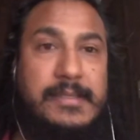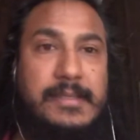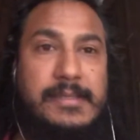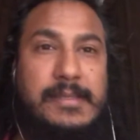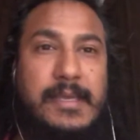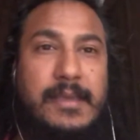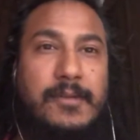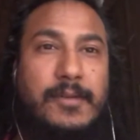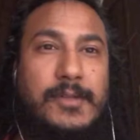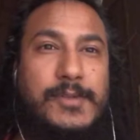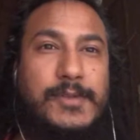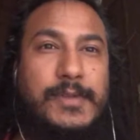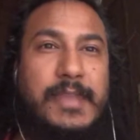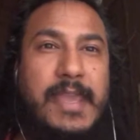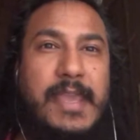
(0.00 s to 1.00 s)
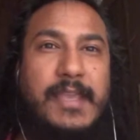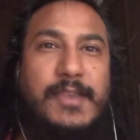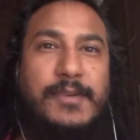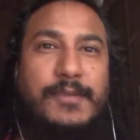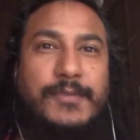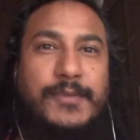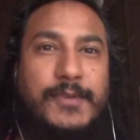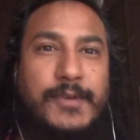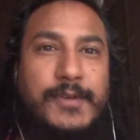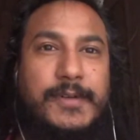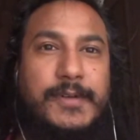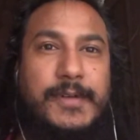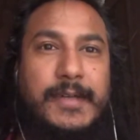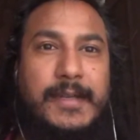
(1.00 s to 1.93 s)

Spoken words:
say also thank you for